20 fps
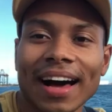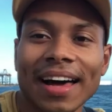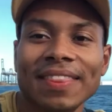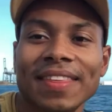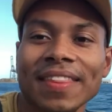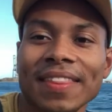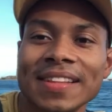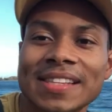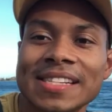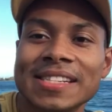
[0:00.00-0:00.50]
I
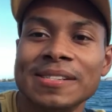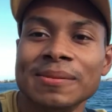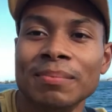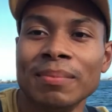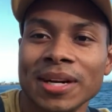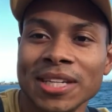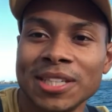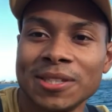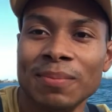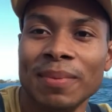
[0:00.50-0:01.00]
think this is a
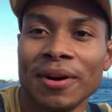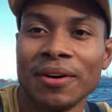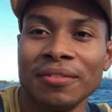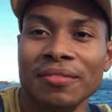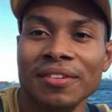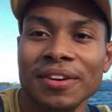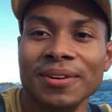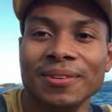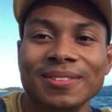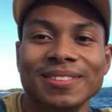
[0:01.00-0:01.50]
much better
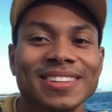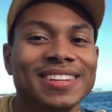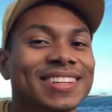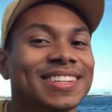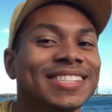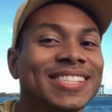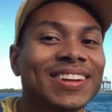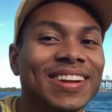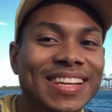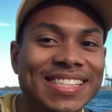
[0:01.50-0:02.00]
view
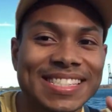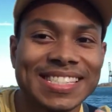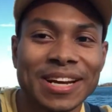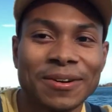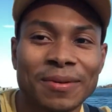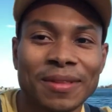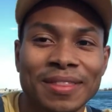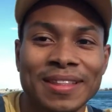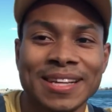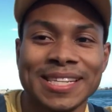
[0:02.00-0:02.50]
so let's
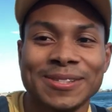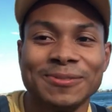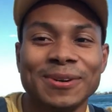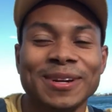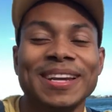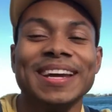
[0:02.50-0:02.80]
stick with this one.